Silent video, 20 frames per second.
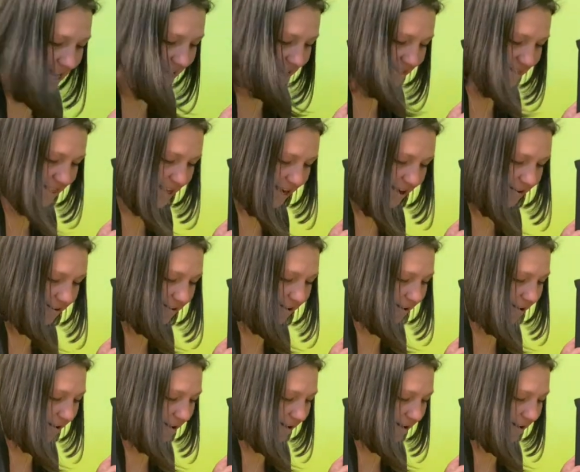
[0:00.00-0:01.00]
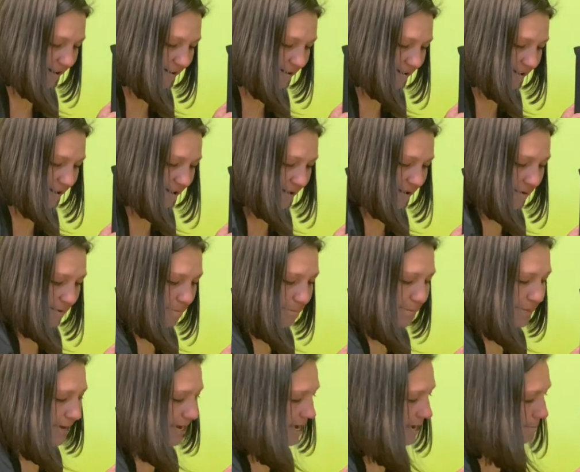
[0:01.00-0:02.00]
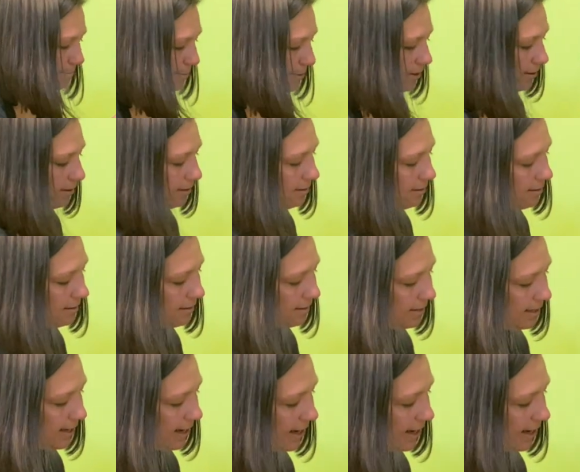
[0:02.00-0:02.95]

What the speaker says: There are people that I